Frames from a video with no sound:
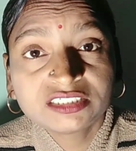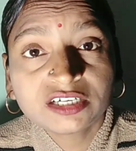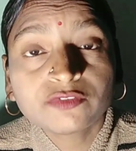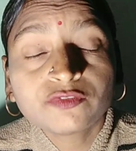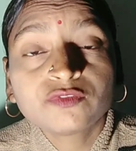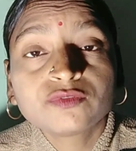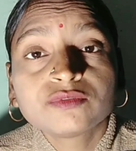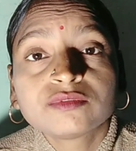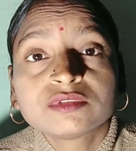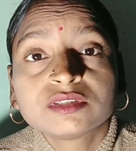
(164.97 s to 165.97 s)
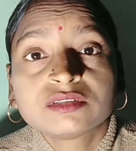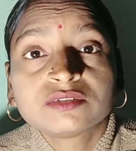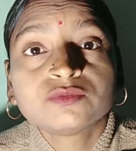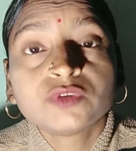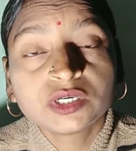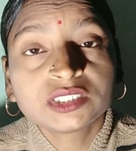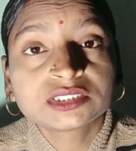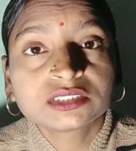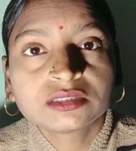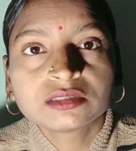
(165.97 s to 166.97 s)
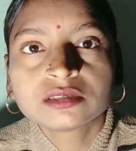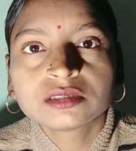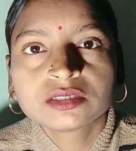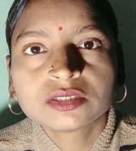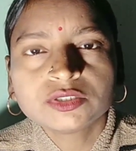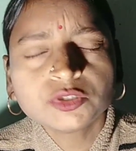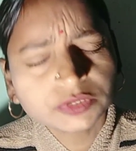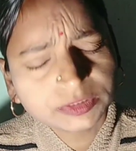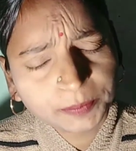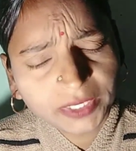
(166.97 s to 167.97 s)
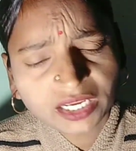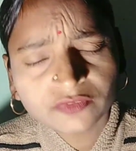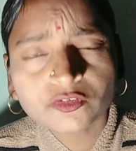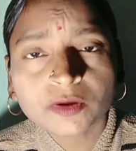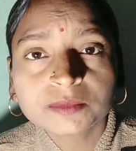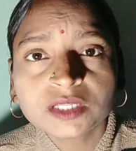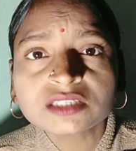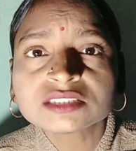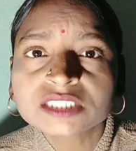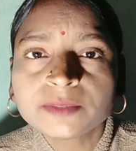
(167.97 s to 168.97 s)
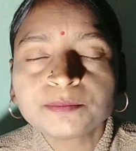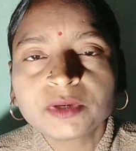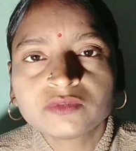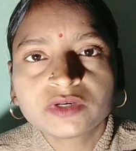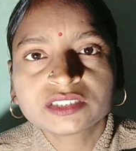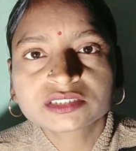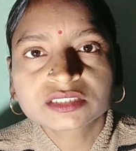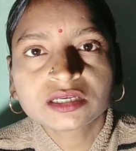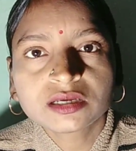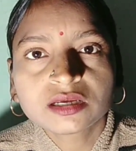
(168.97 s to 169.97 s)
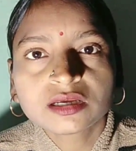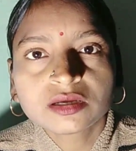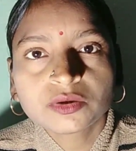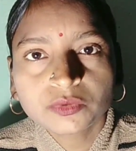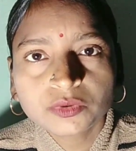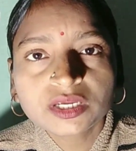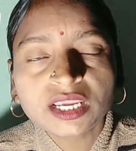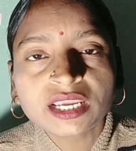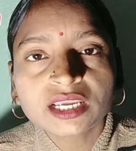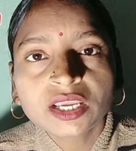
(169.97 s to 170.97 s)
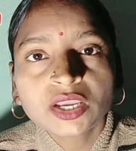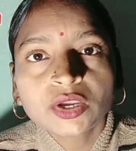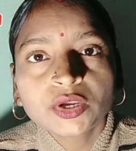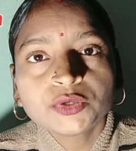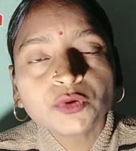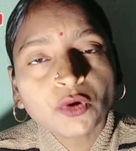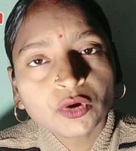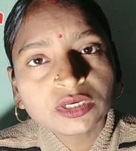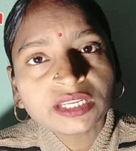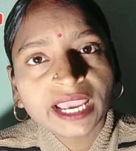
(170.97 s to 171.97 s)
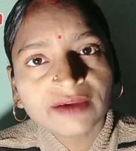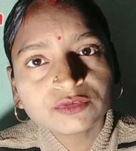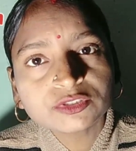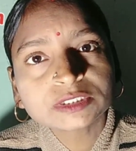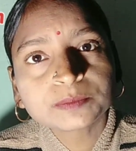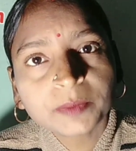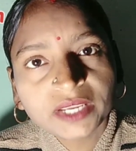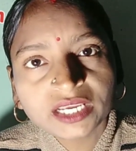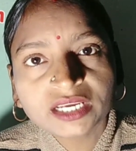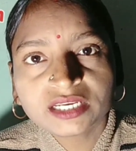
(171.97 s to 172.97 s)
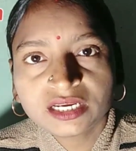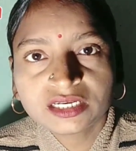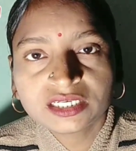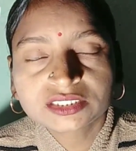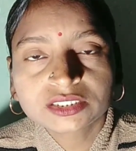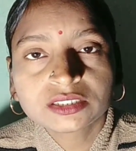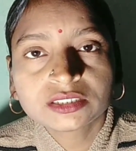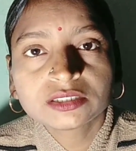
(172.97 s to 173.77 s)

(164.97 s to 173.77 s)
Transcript: tough words. You speak from the simple words. Okay. You only have to speak in English.